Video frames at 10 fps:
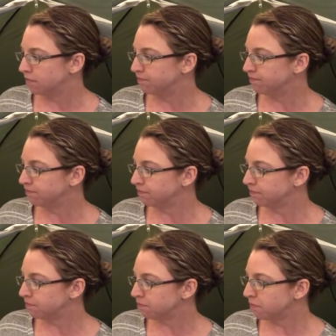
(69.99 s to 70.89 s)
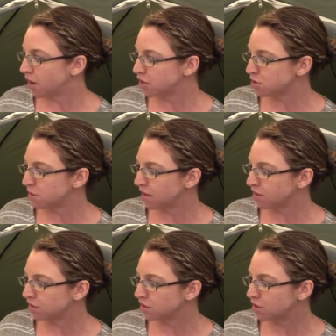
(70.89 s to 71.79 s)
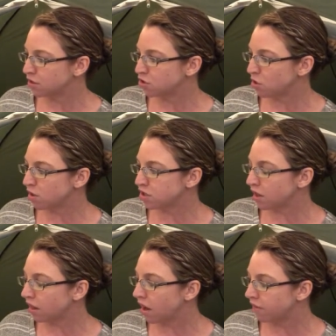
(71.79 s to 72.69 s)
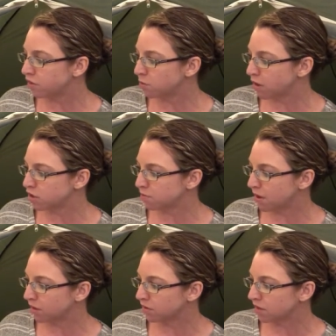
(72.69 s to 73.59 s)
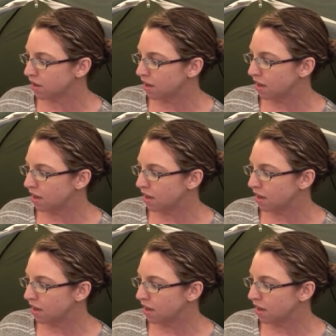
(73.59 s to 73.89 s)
Mmm, marshmallows. George loved marshmallows.